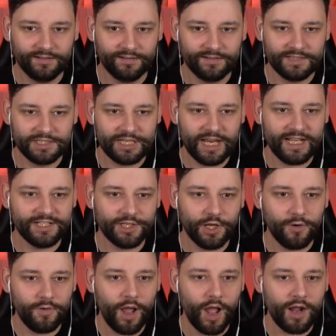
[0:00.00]
This takes
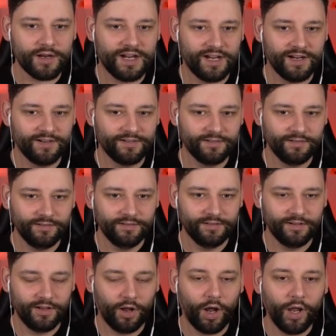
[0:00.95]
too long.
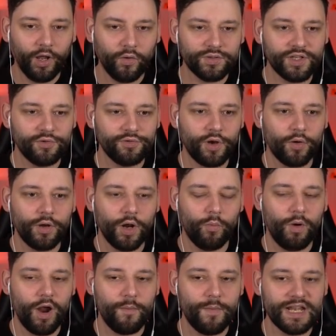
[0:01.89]
I also don't know
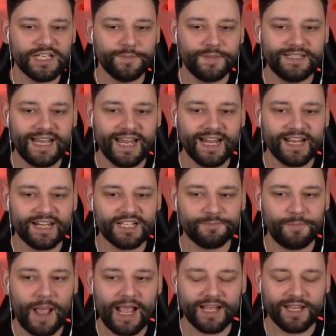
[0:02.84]
where I'm meant to be taking this
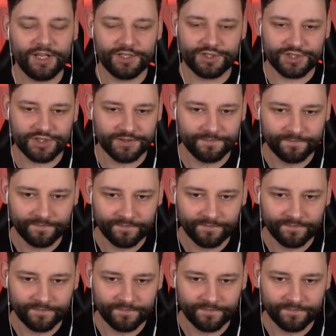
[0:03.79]
package.